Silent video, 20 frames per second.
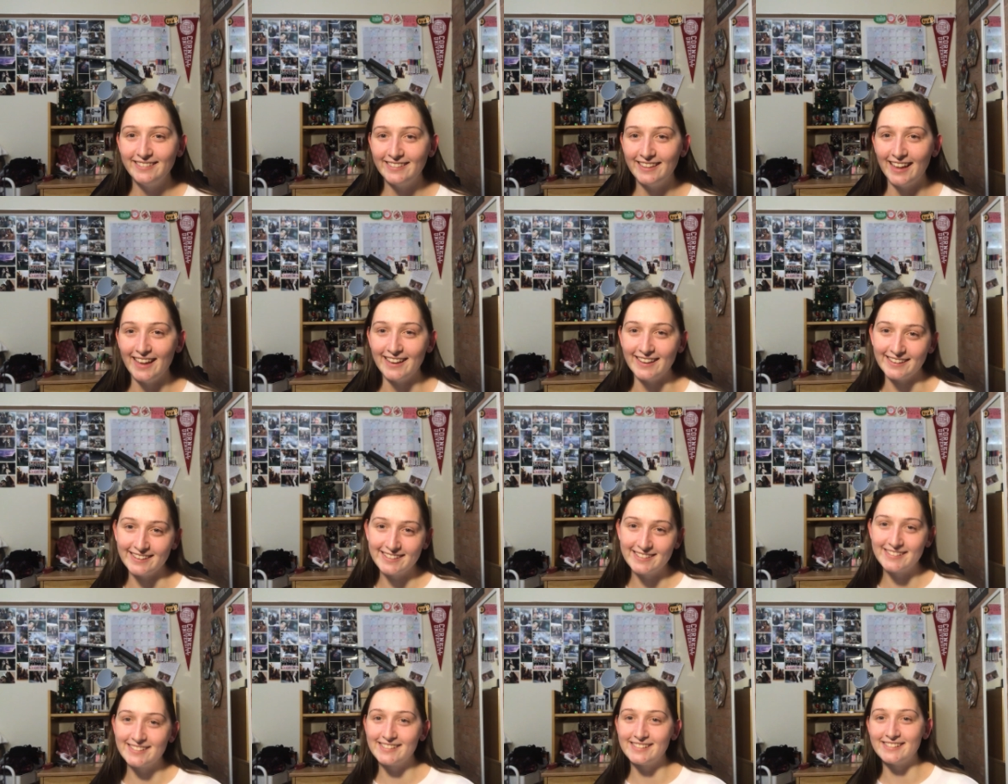
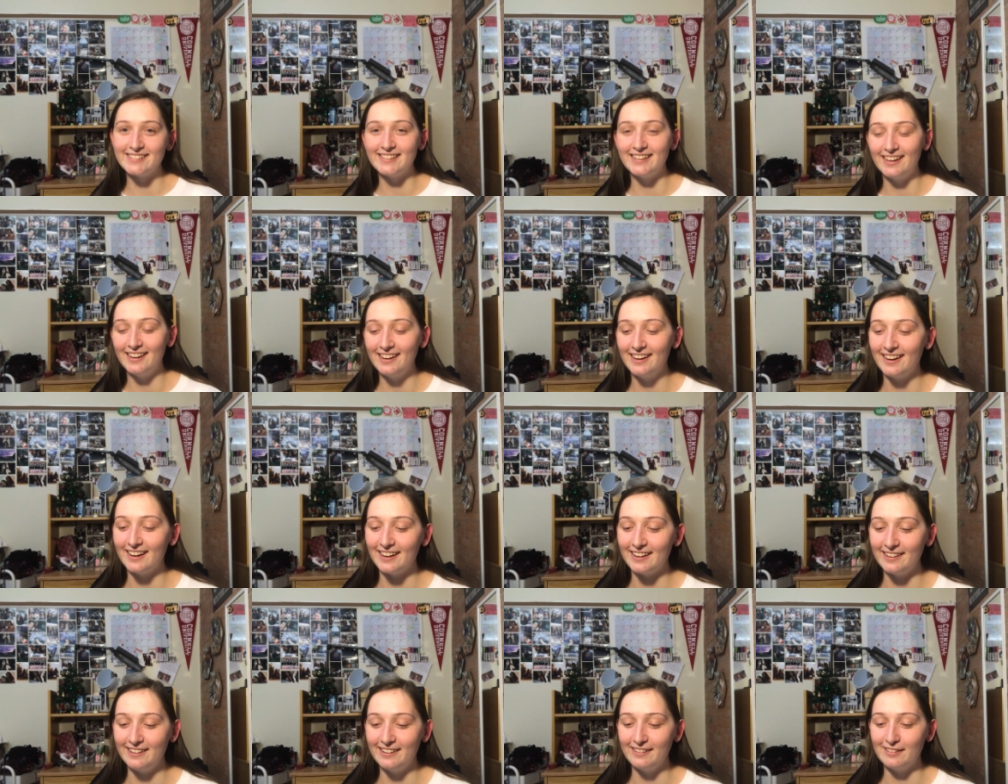thanks.
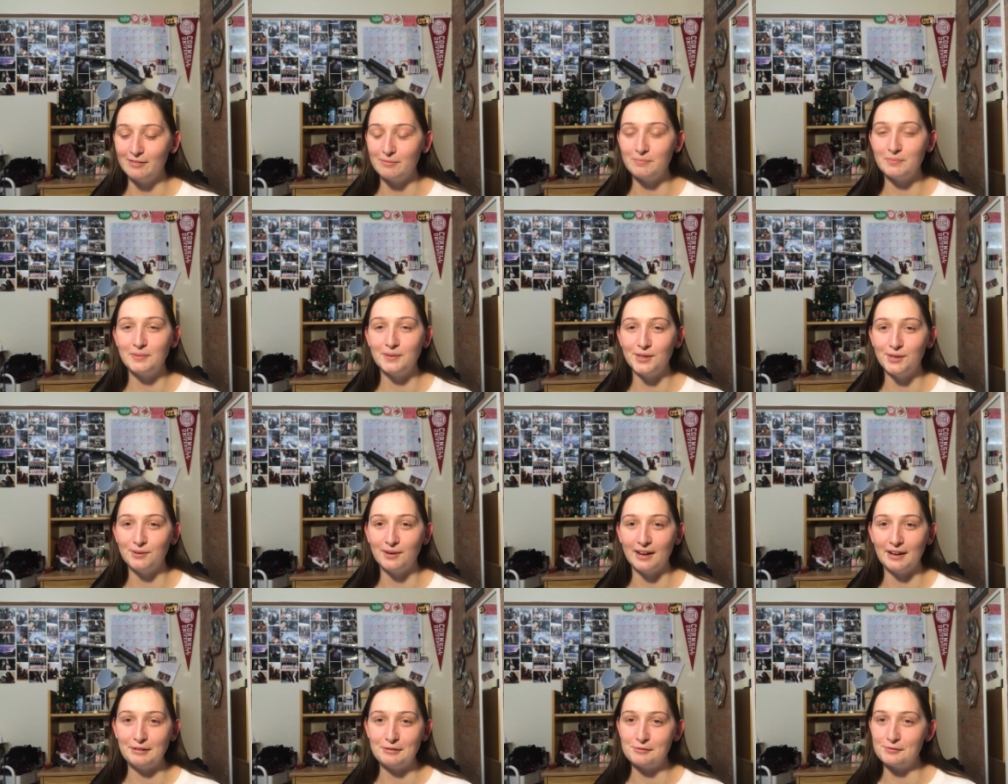I hope you
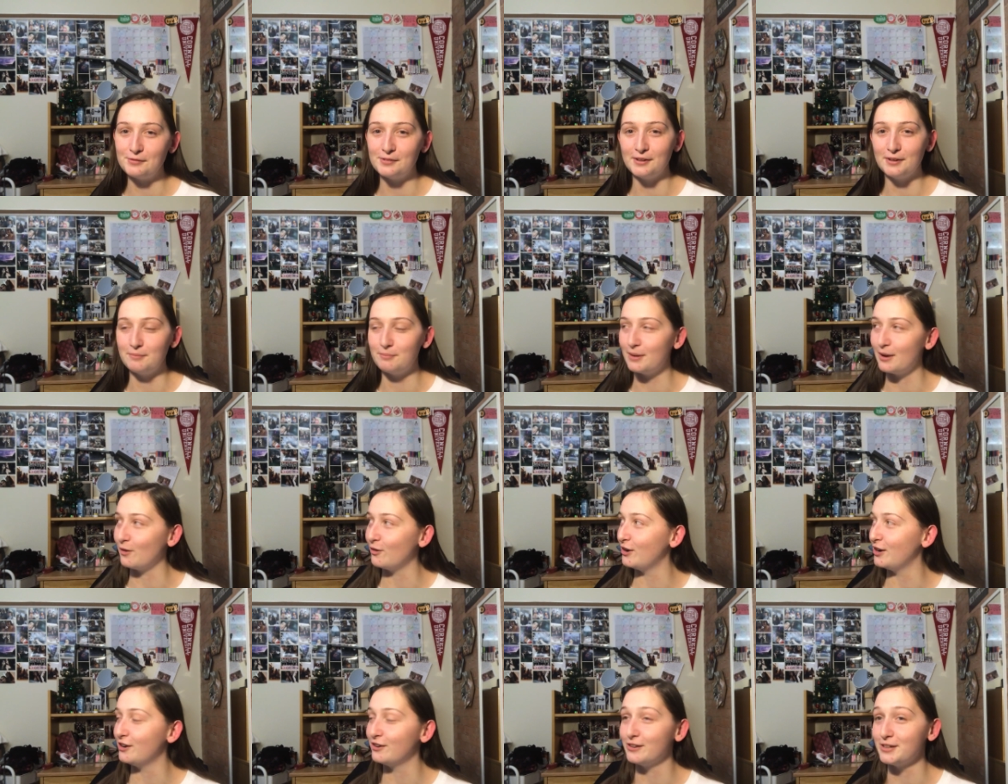have a
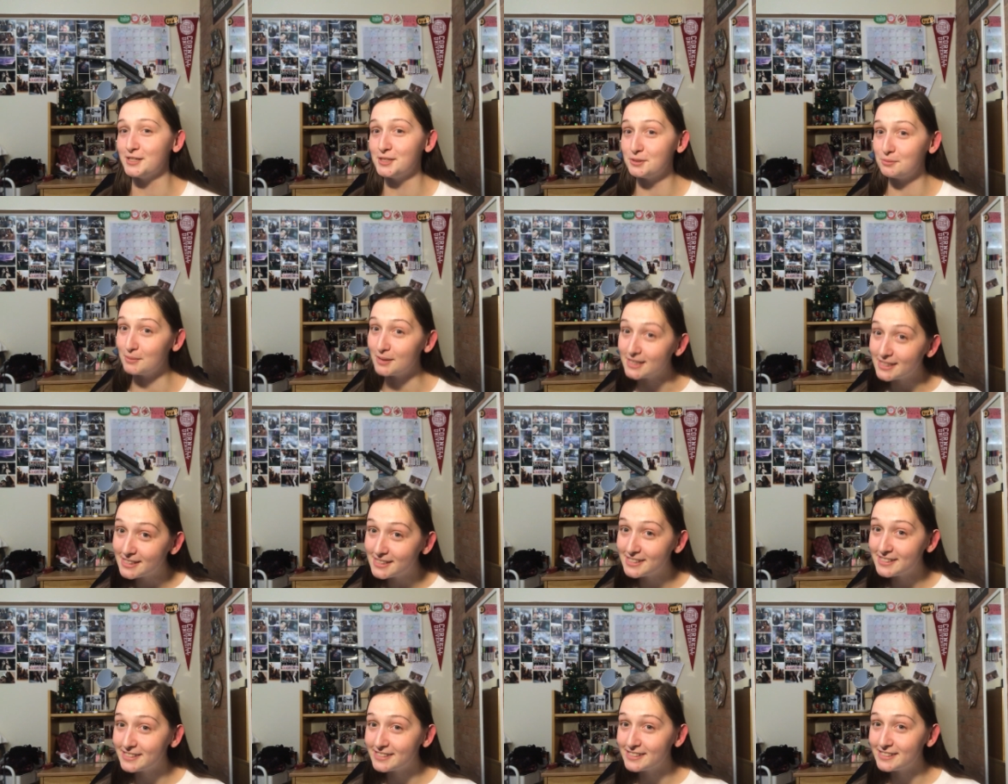Merry
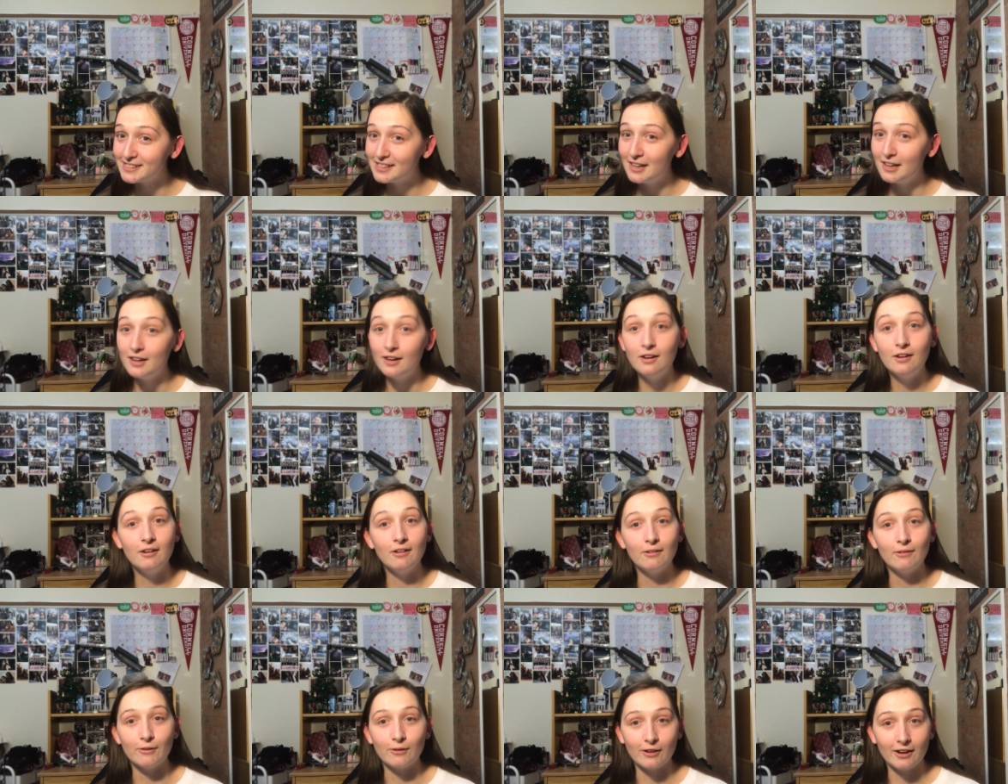Christmas,
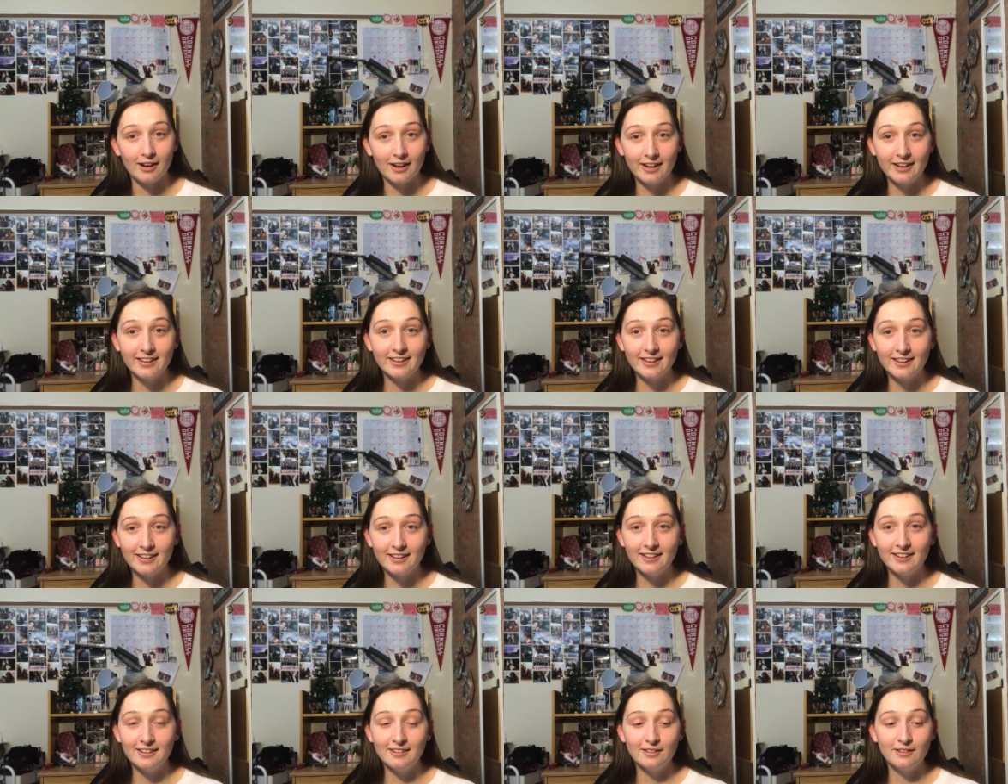or
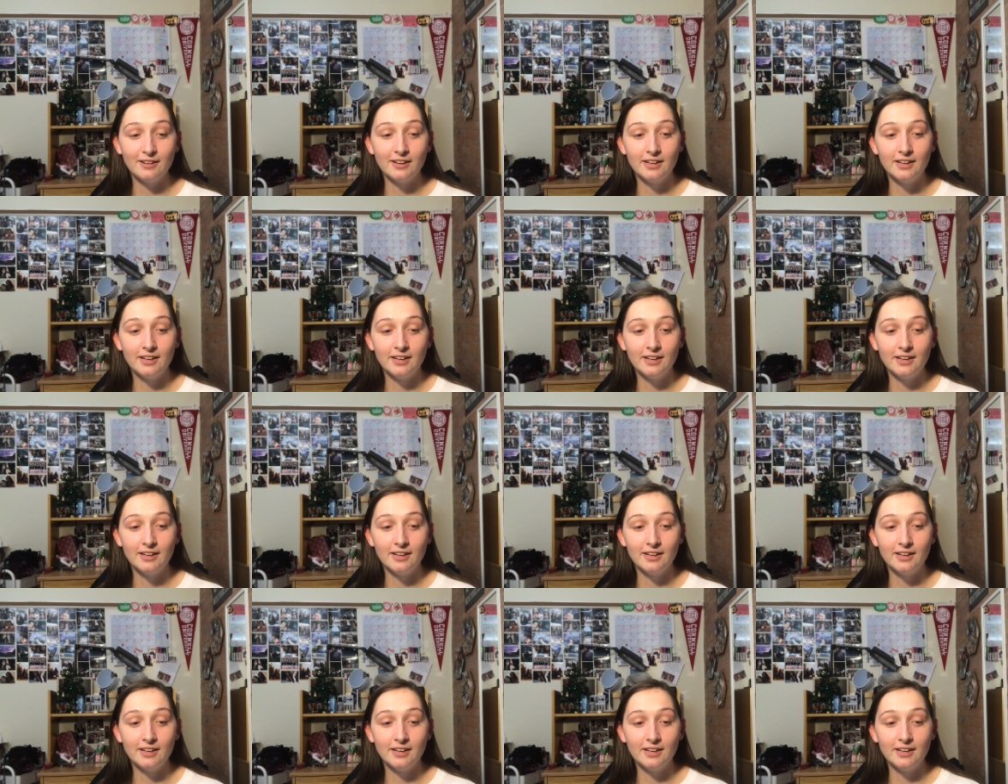Hanukkah,